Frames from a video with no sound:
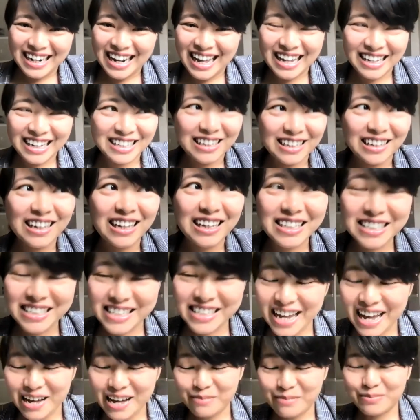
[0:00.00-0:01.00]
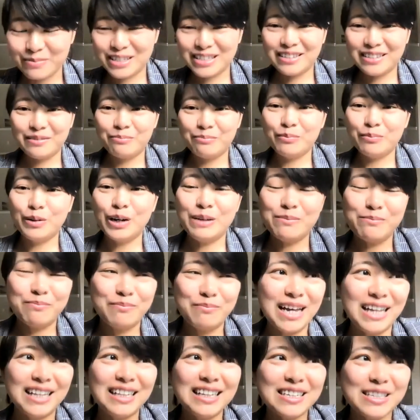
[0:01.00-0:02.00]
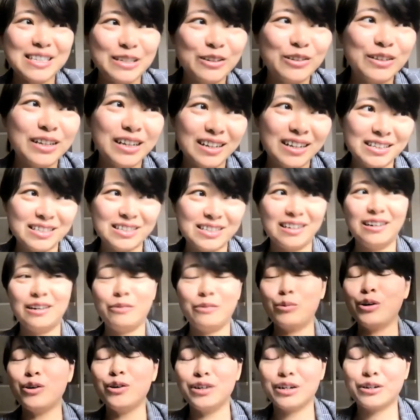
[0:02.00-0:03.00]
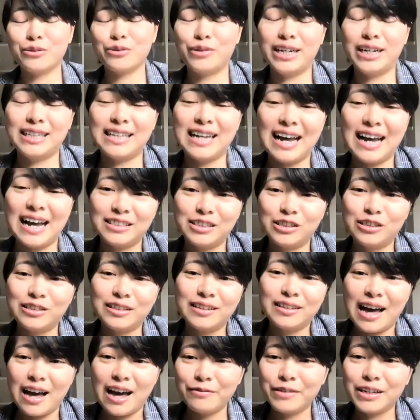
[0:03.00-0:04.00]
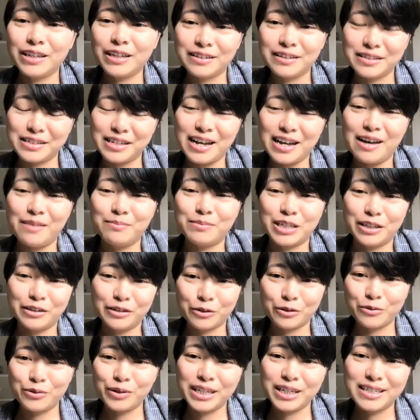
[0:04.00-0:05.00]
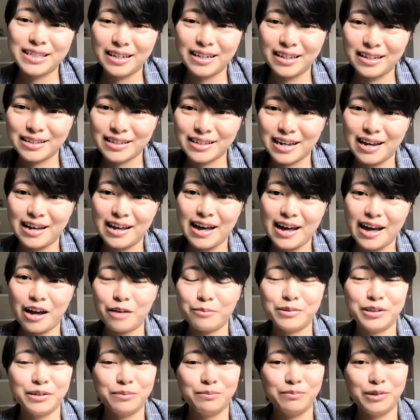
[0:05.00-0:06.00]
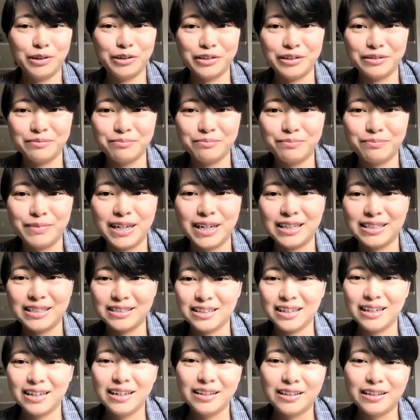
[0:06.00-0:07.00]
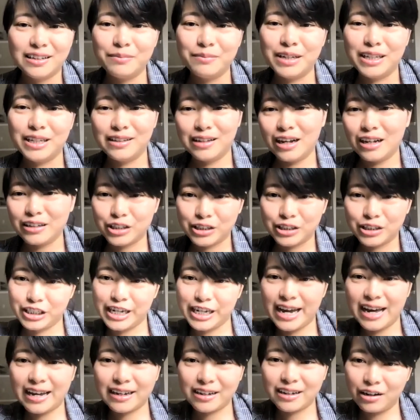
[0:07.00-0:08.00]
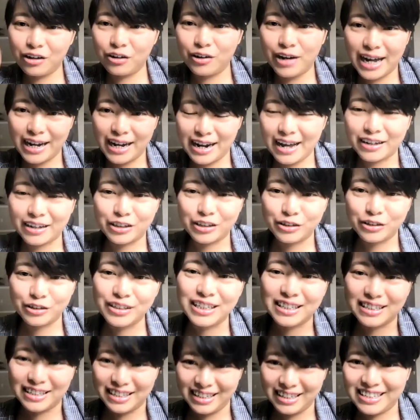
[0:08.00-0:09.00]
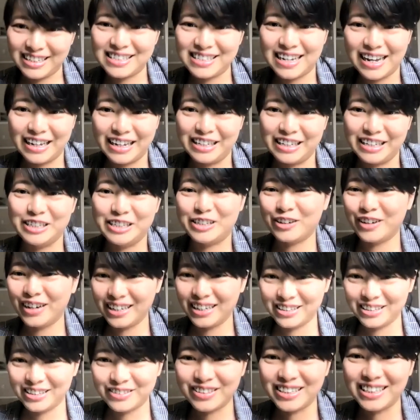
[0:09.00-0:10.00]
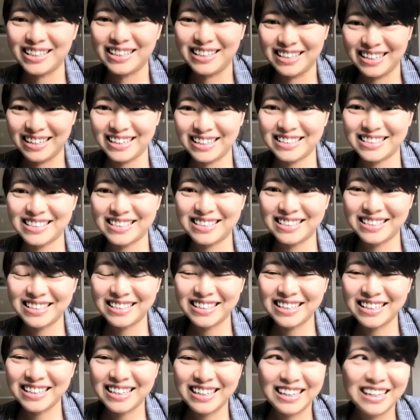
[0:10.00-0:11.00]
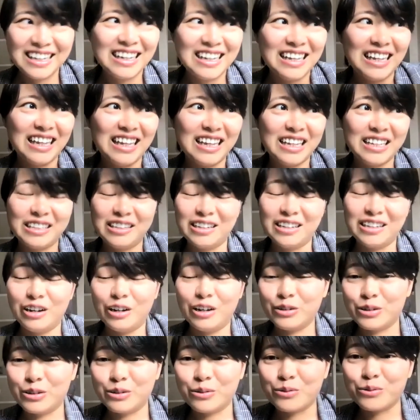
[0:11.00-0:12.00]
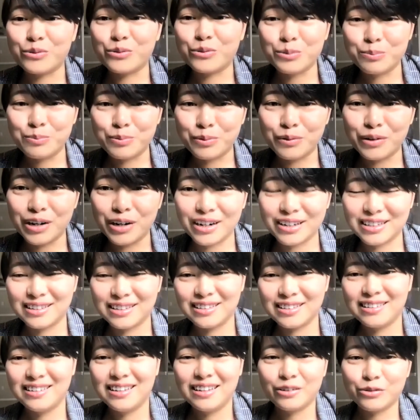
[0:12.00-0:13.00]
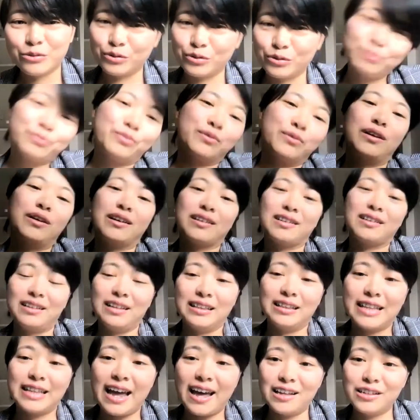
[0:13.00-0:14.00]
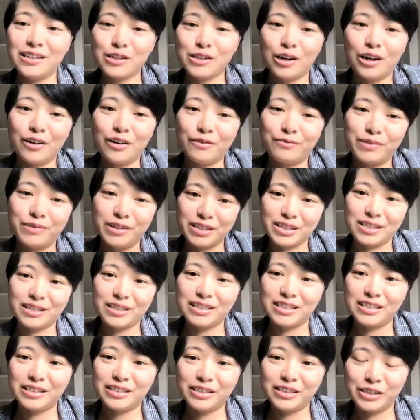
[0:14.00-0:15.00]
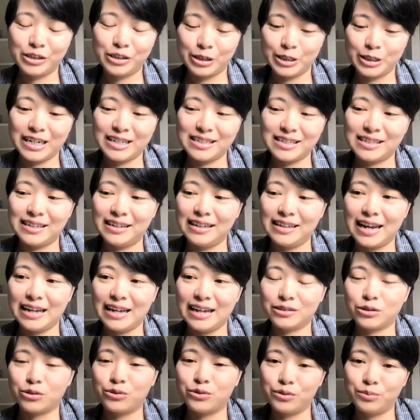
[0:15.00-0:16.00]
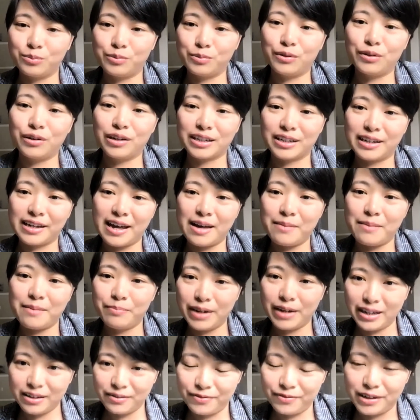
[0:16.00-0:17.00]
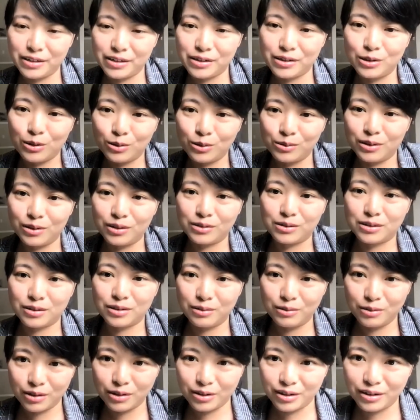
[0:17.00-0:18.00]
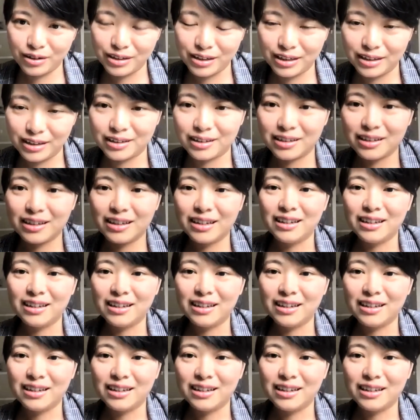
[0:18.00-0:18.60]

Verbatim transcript: like exams, many students will agree that having exams and quizzes can help them learn, but they may not check, oh, I like doing this, I enjoy doing this. And also group work. Group work tons of research suggested that group work can benefit student learning.